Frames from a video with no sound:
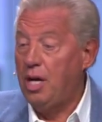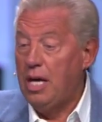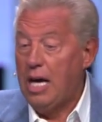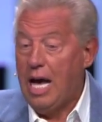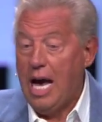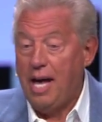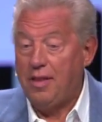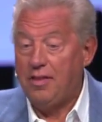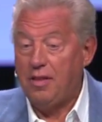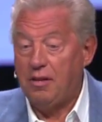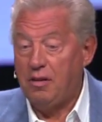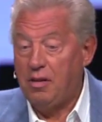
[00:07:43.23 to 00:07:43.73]

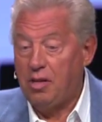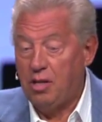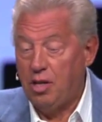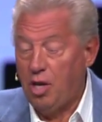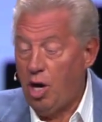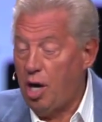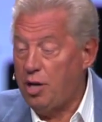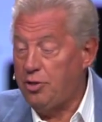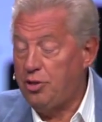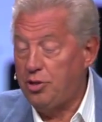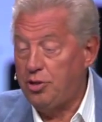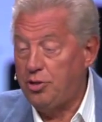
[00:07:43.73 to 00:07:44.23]
had the
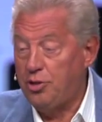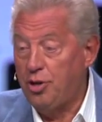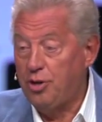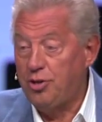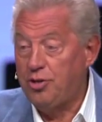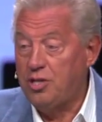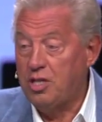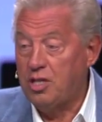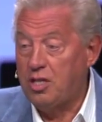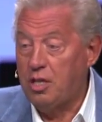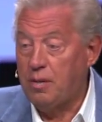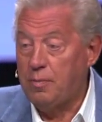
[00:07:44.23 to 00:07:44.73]
largest
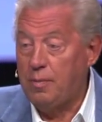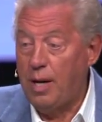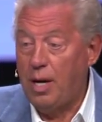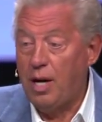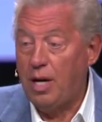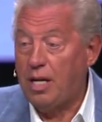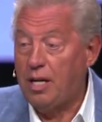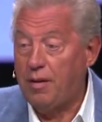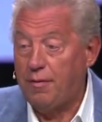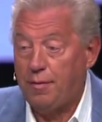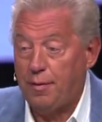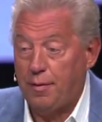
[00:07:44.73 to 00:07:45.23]
churches in
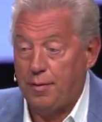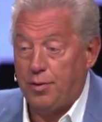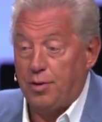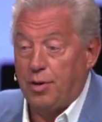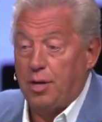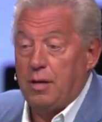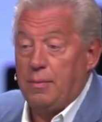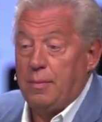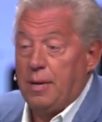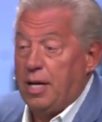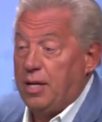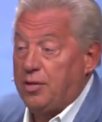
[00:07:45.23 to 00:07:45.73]
America for
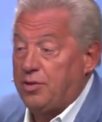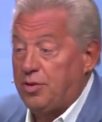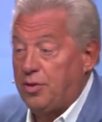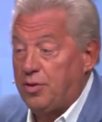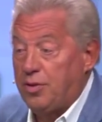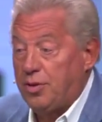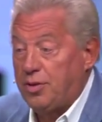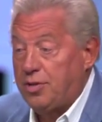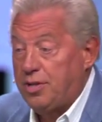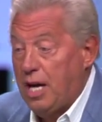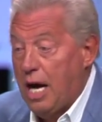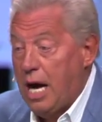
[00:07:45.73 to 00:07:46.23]
30 minutes of
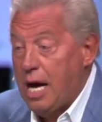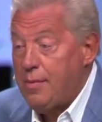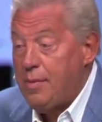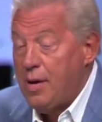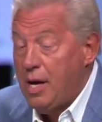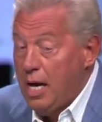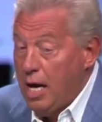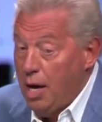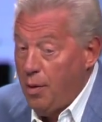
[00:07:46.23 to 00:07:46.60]
their time.